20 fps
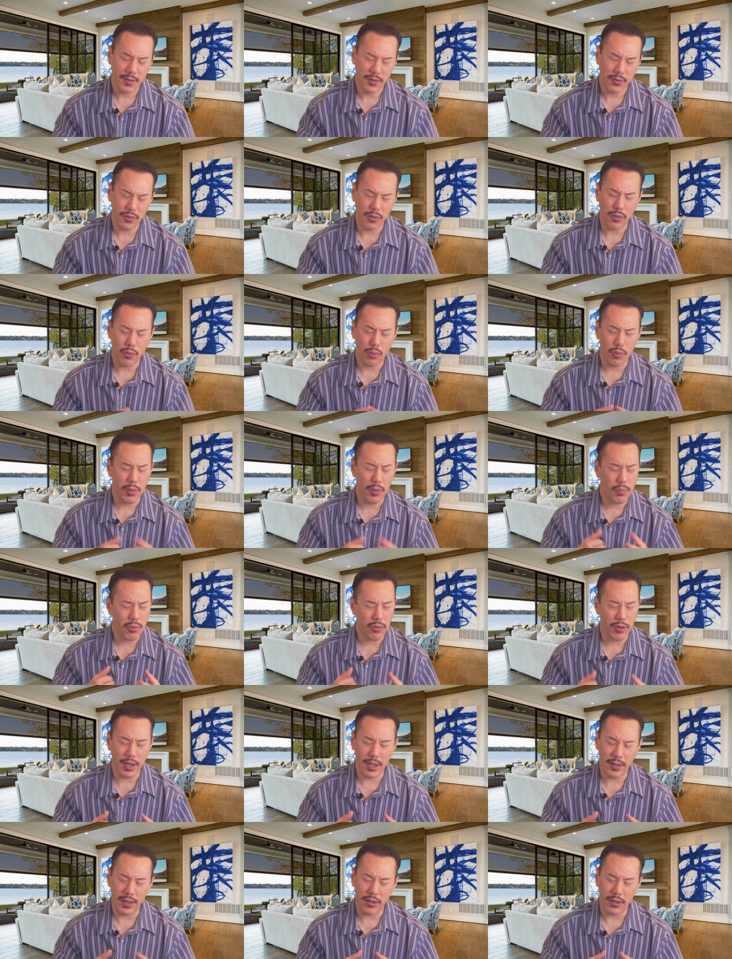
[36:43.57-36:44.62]
So, Lord, we
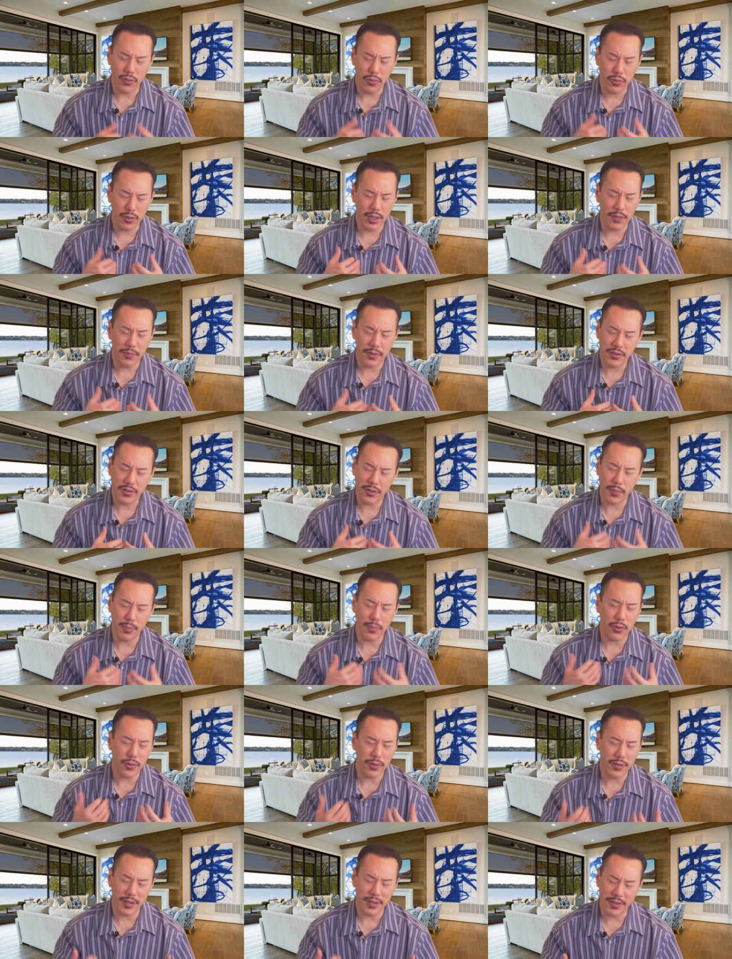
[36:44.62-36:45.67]
pray that you'll give us the
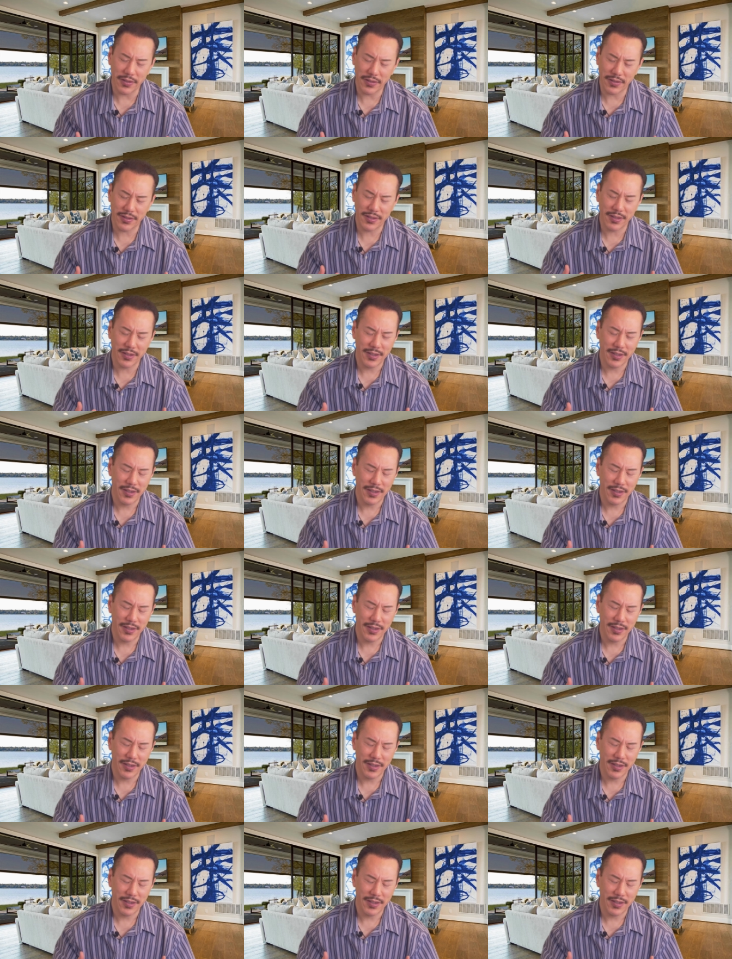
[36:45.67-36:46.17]
boldness